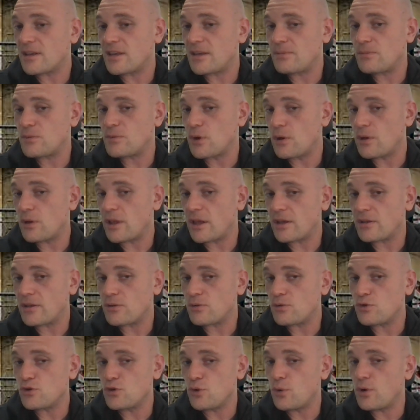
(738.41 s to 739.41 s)
keep doing like
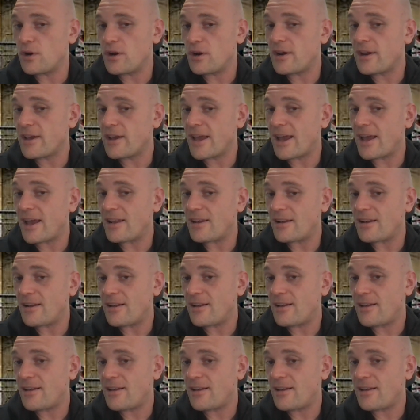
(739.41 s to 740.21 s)
doing it again.